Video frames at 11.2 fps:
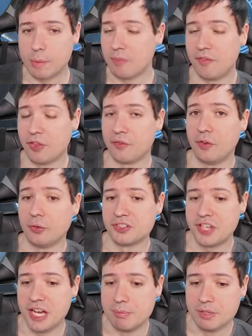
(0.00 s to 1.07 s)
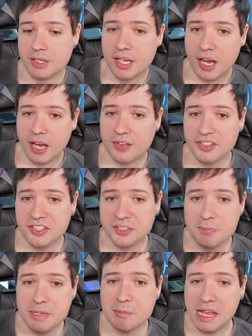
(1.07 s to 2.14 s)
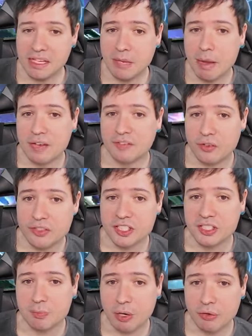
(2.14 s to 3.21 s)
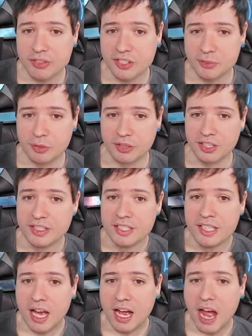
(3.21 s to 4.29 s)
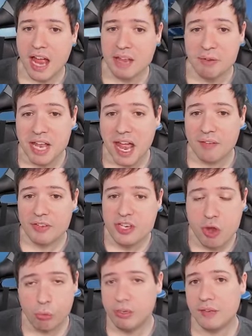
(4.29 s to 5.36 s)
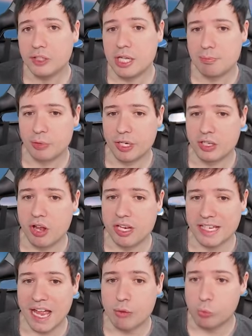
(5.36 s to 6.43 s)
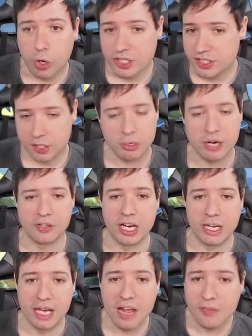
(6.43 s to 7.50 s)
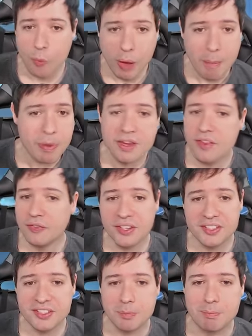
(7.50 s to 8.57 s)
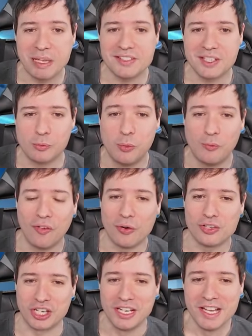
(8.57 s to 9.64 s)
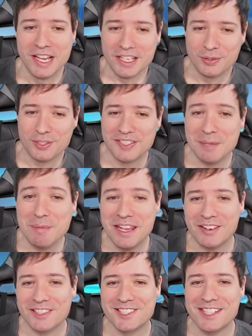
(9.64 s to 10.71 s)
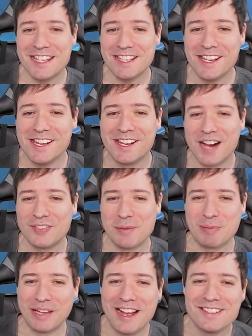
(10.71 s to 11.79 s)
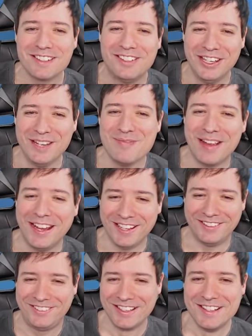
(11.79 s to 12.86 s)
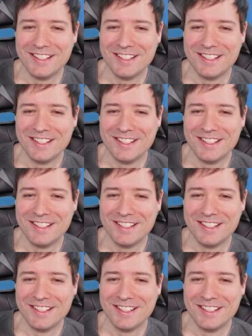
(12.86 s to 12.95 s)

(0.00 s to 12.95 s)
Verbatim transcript: weapon for the first time. Uh, this is me making my first experiences with it. Uh, I even have no level upgrade on it whatsoever. I got the weapon, and this is the basic version. You see me here seeking cover behind the teammate,